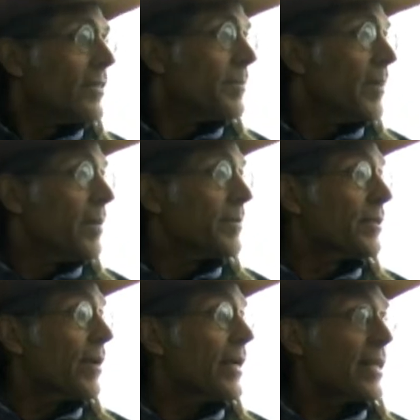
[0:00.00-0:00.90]
to be able to
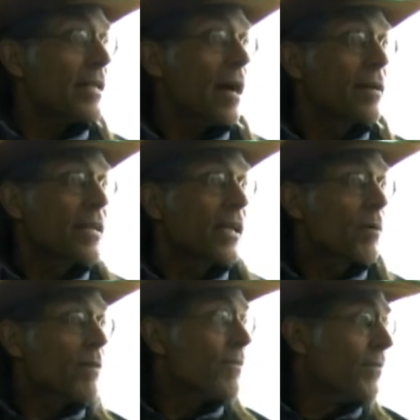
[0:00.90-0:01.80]
grind it down and take it
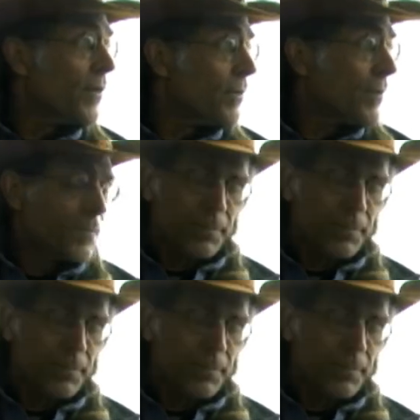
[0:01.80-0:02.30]
away for food.